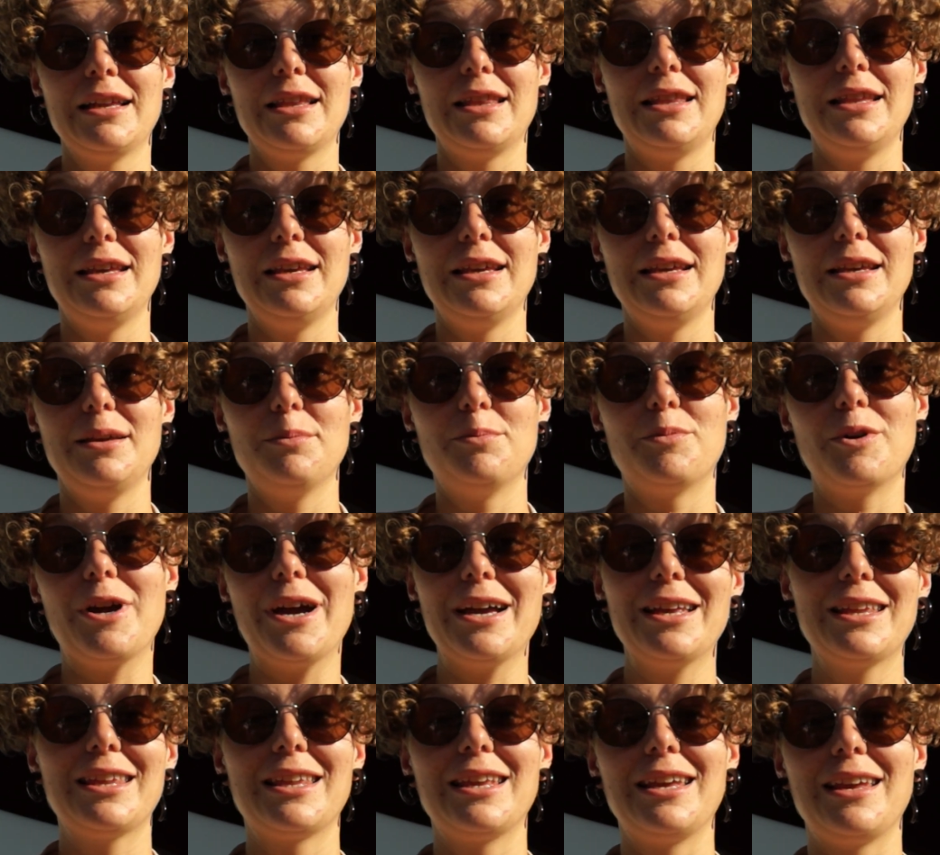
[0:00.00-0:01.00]
the
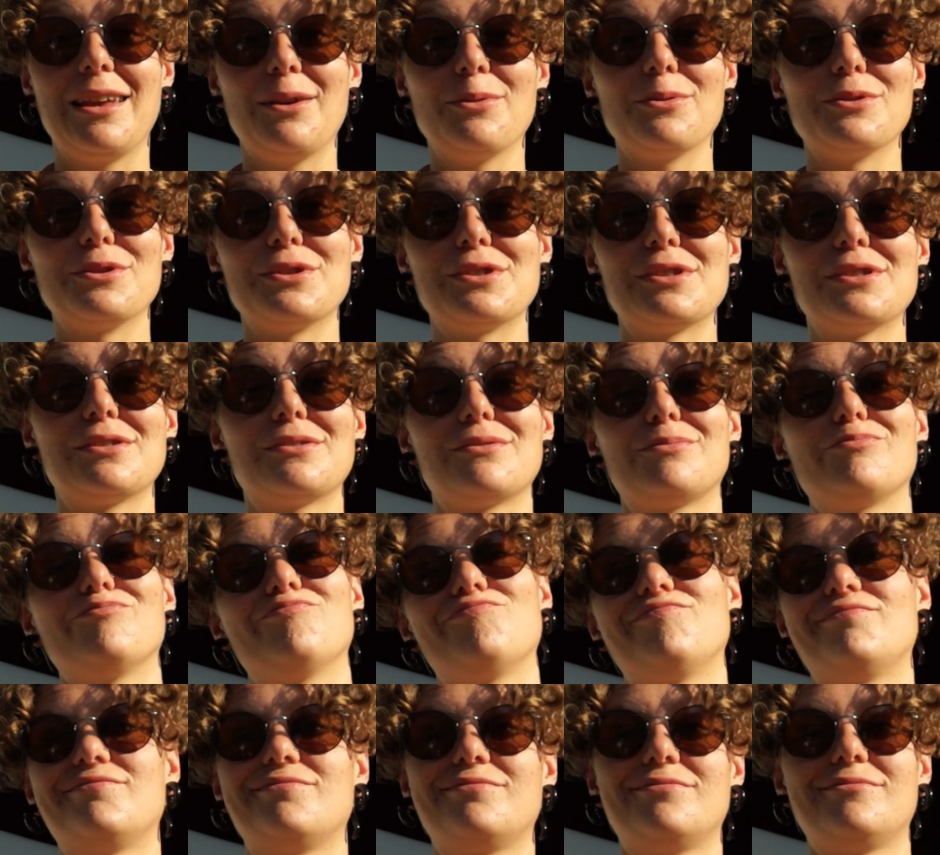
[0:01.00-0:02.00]
braai thing was
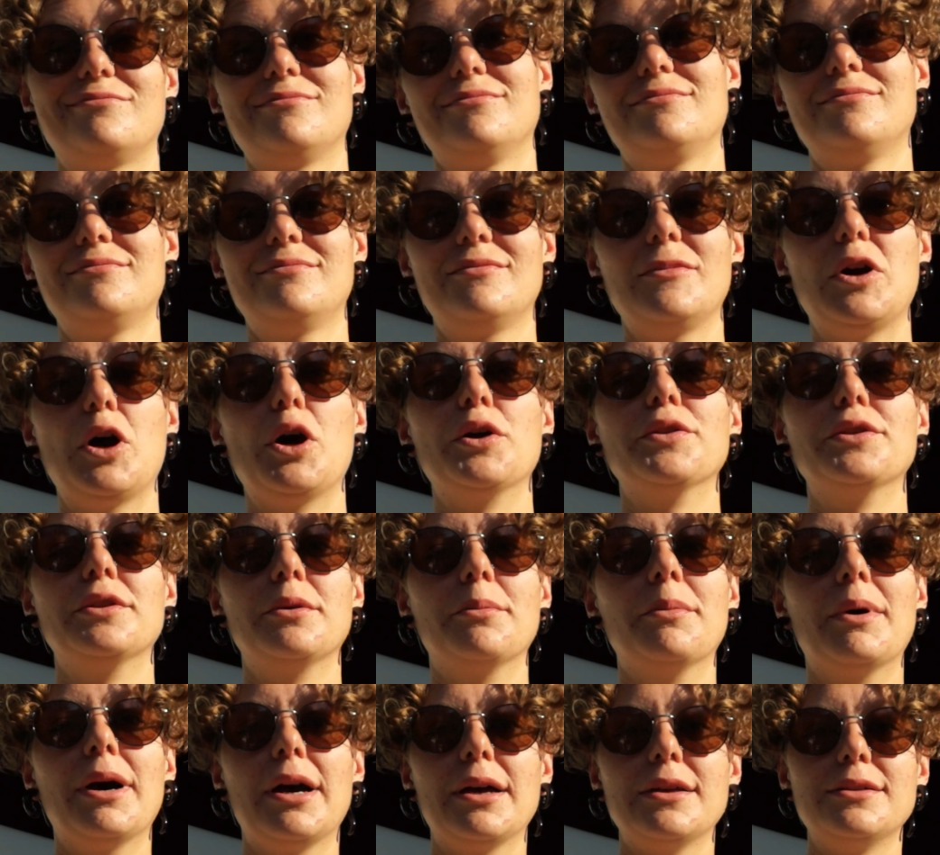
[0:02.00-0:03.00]
on the
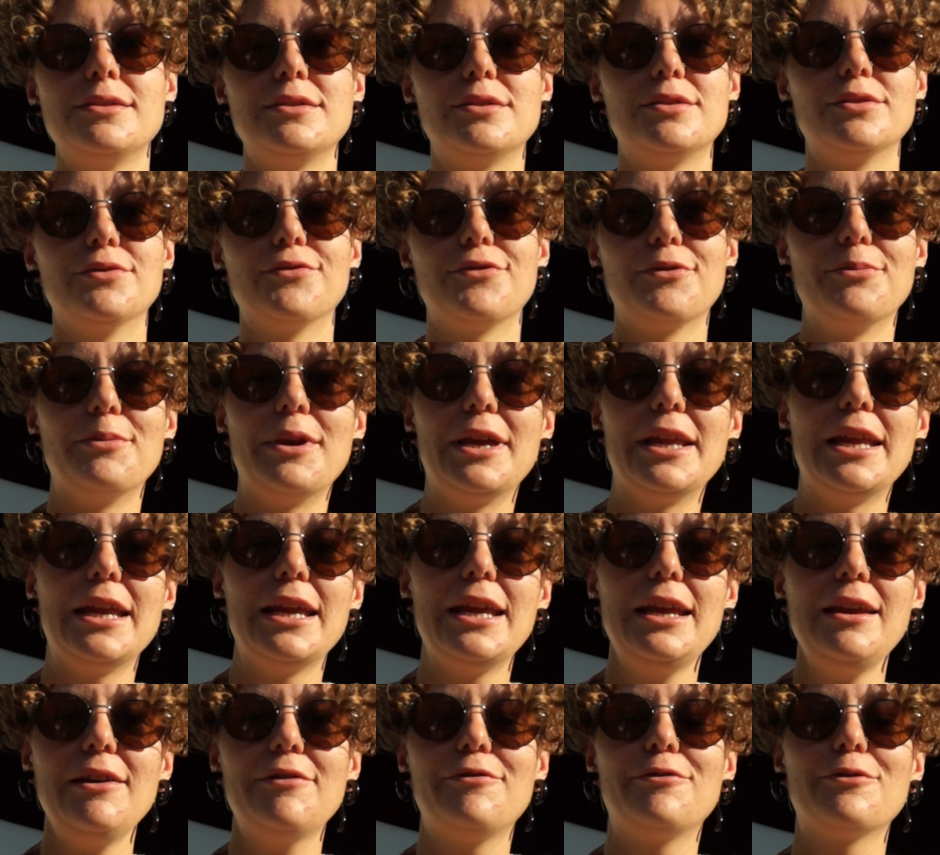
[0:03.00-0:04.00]
minds of
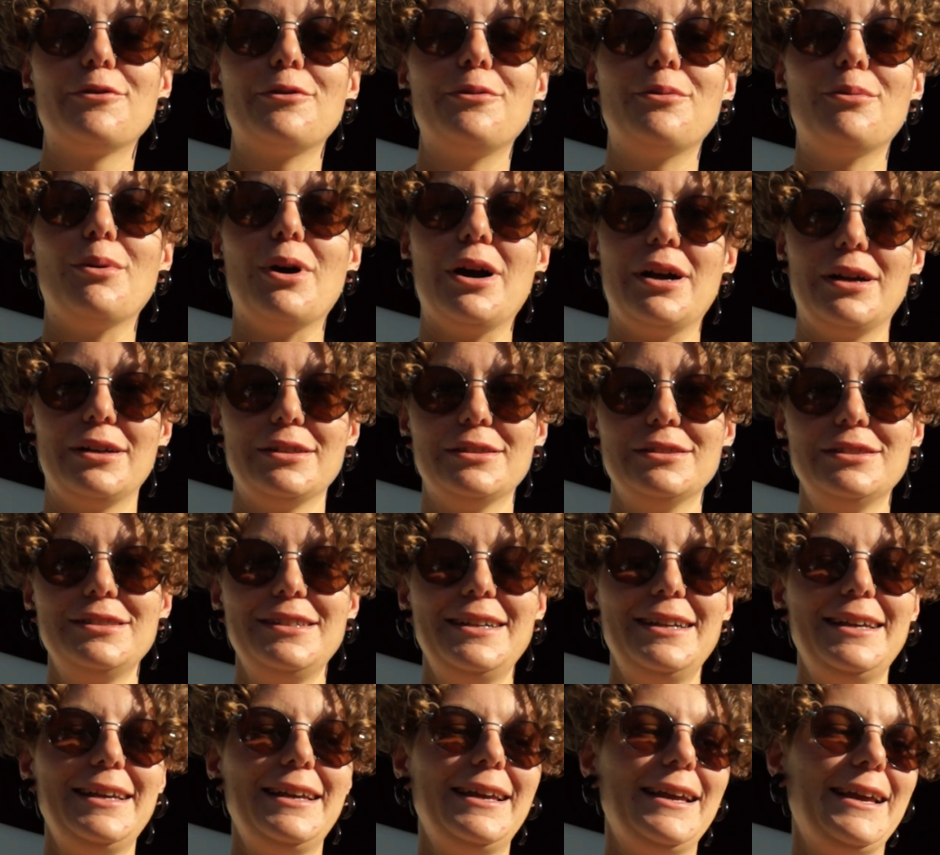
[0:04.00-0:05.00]
many for a while,
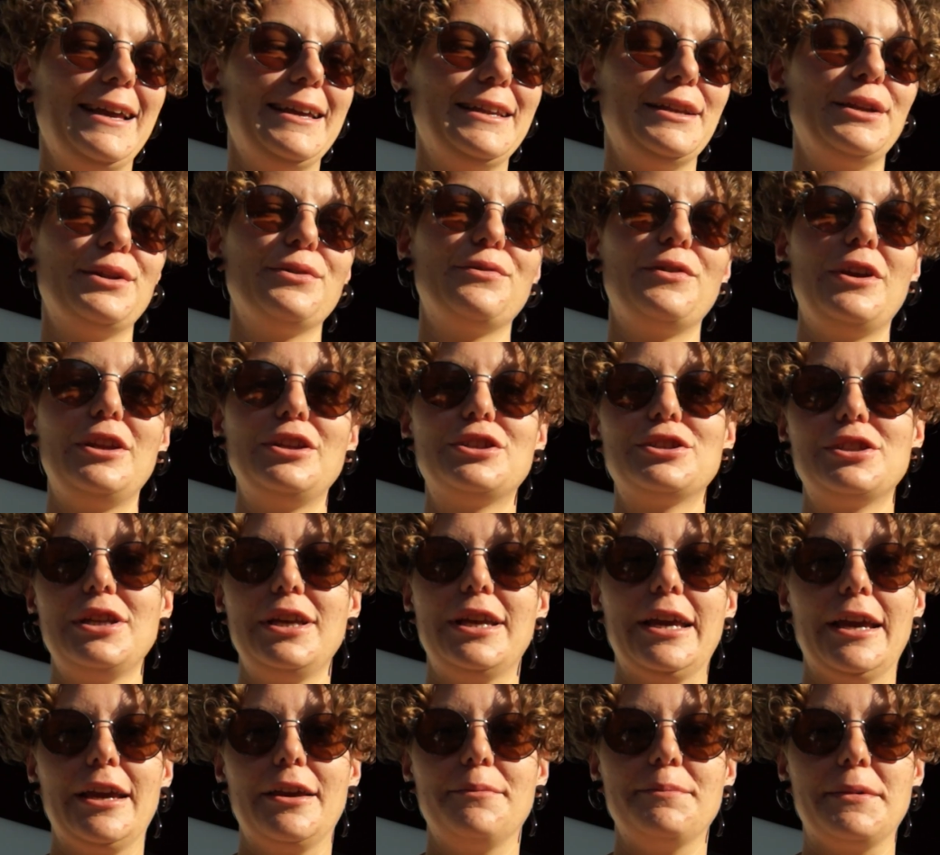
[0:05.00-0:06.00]
and it eventually
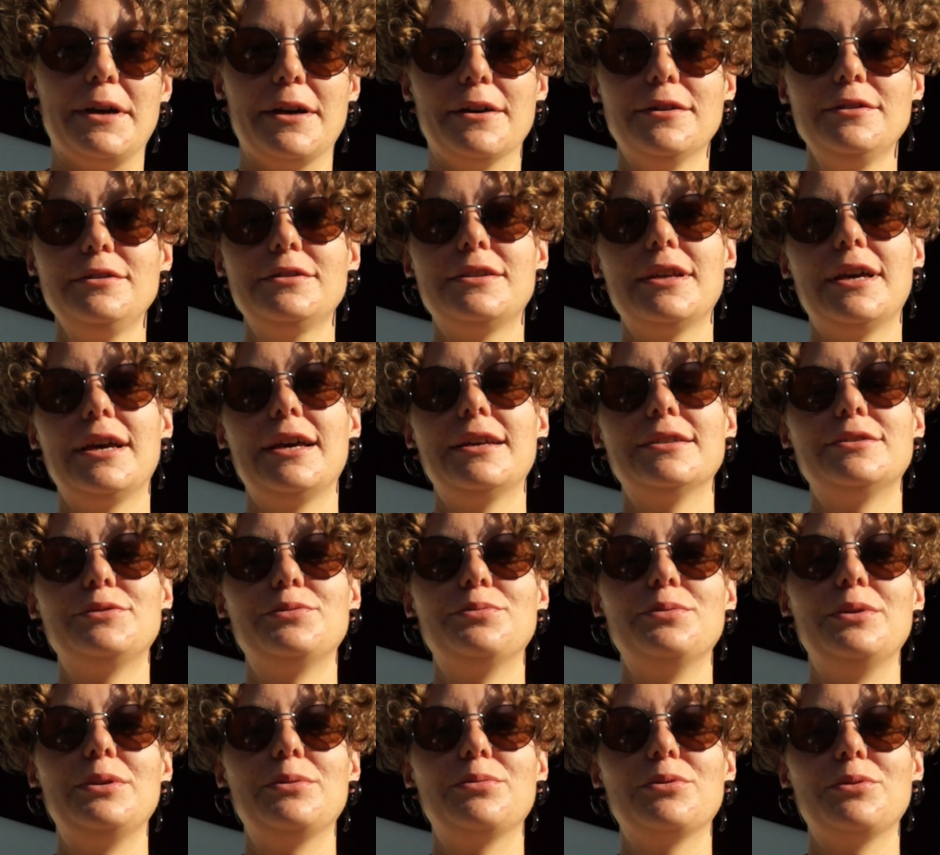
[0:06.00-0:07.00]
came out that
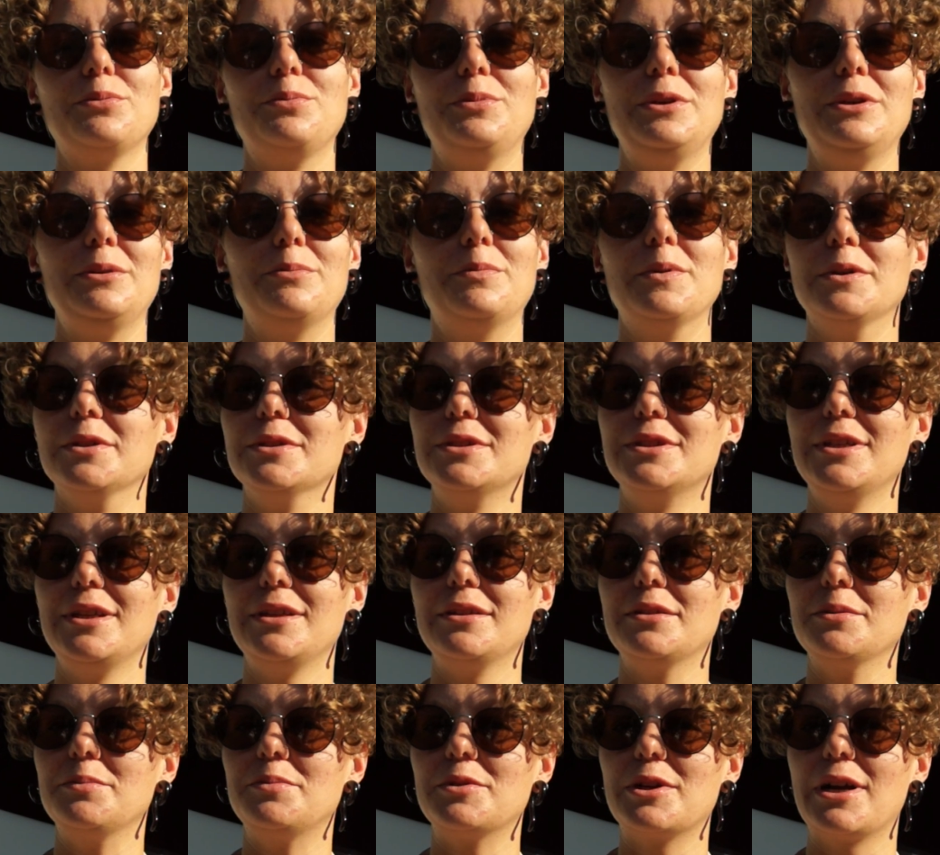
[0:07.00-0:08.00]
we will be building
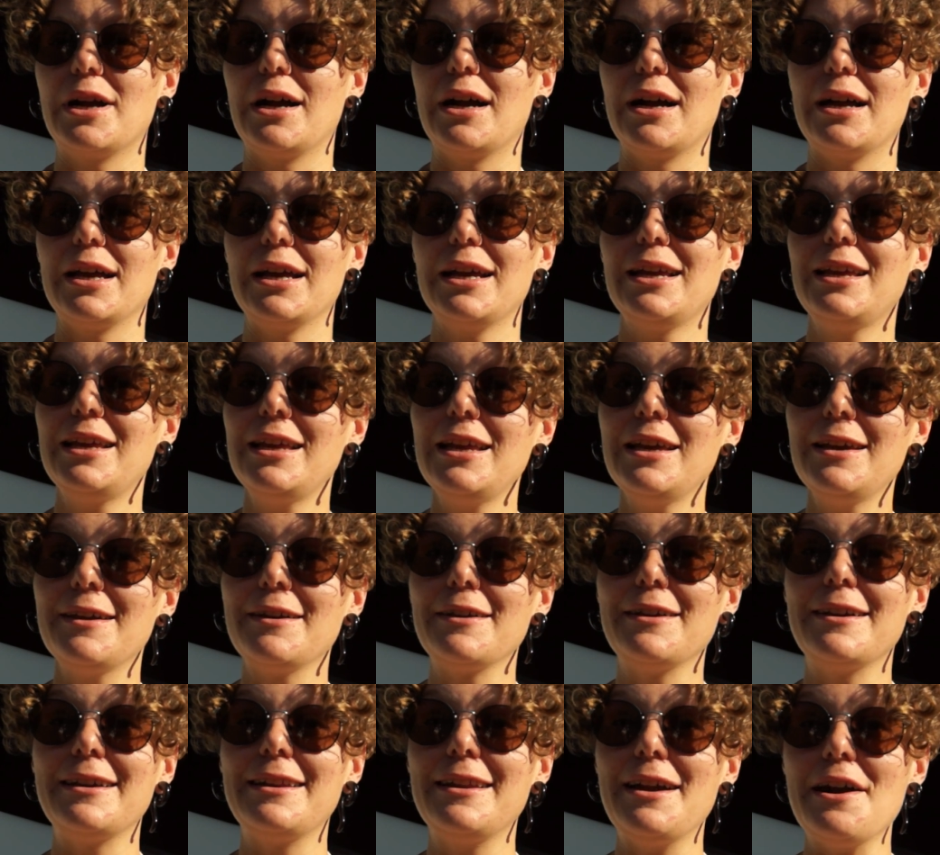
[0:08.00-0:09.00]
the braai here
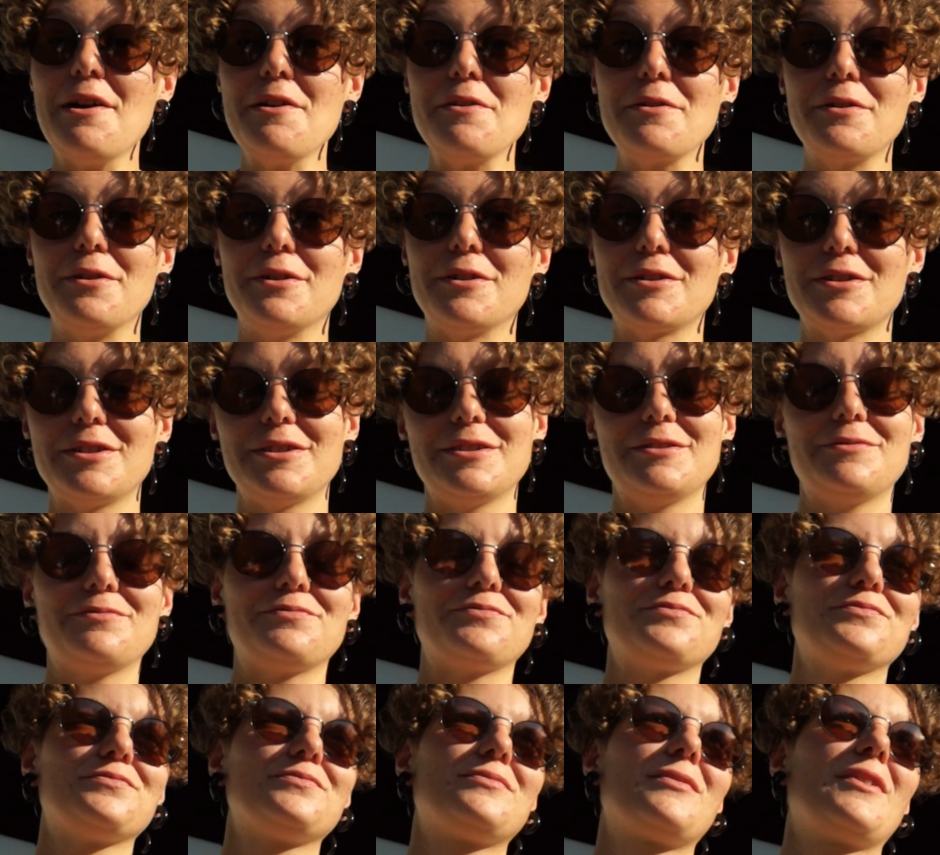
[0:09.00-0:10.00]
in our
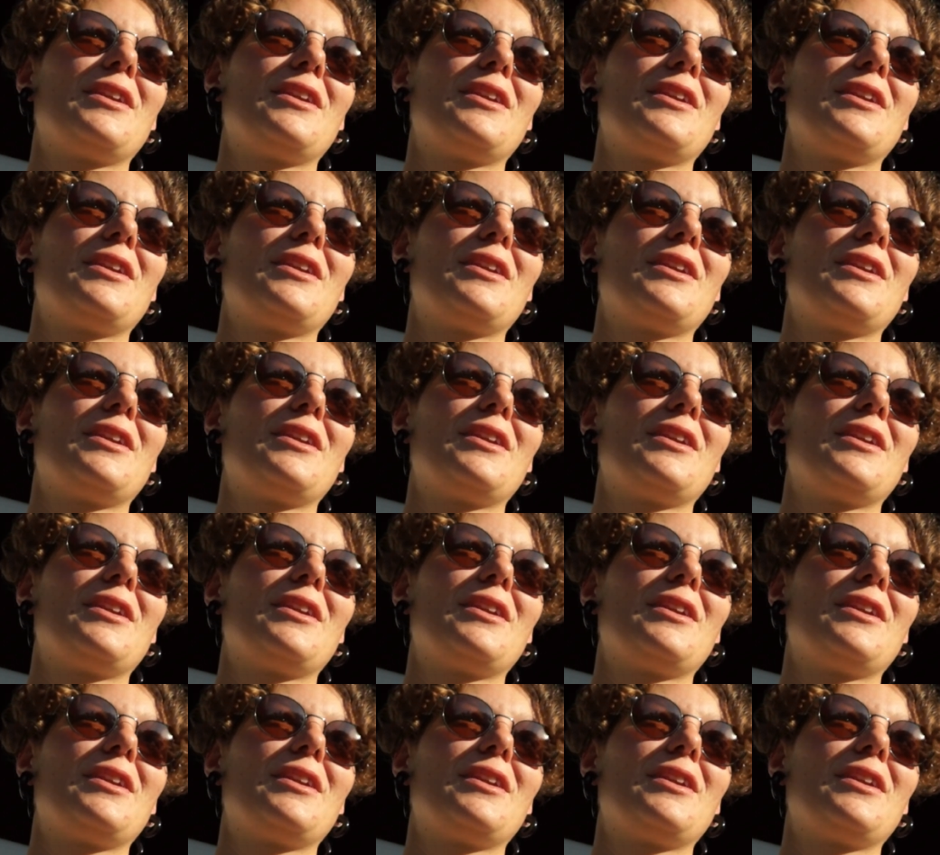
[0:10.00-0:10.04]
garden.